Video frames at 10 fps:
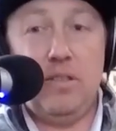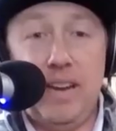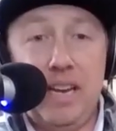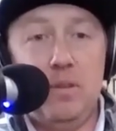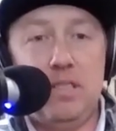the
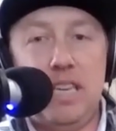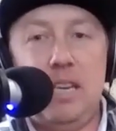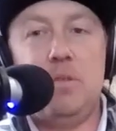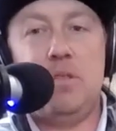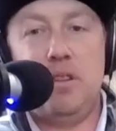Vanderbilt
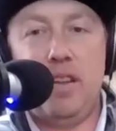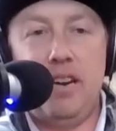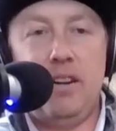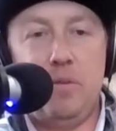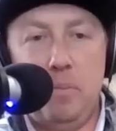teams are
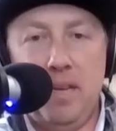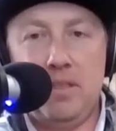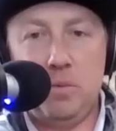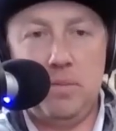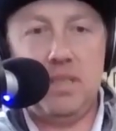there,
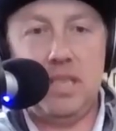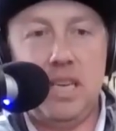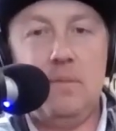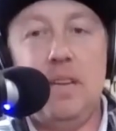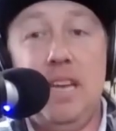men's and women's team.